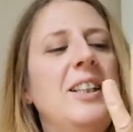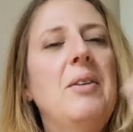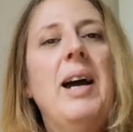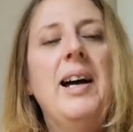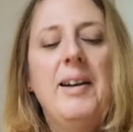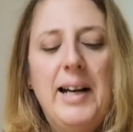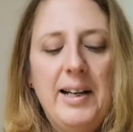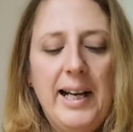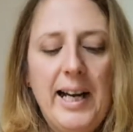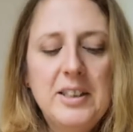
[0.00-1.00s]
So
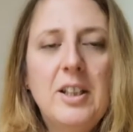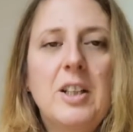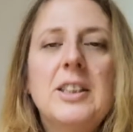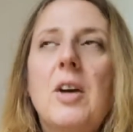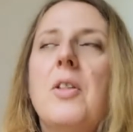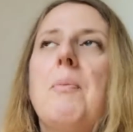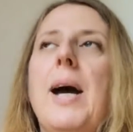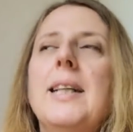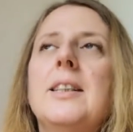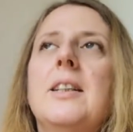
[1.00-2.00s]
I don't know. So the
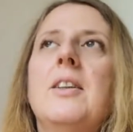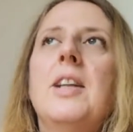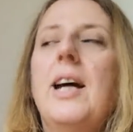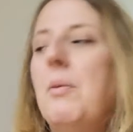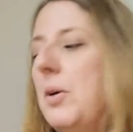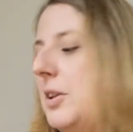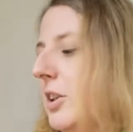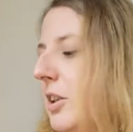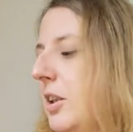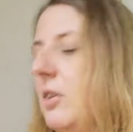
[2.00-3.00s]
pattern that I
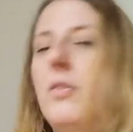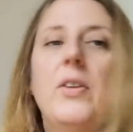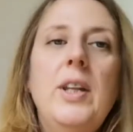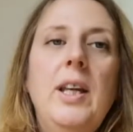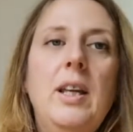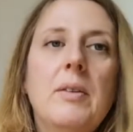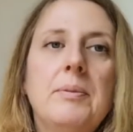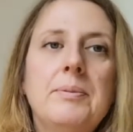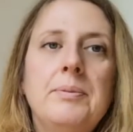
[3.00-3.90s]
want to do for the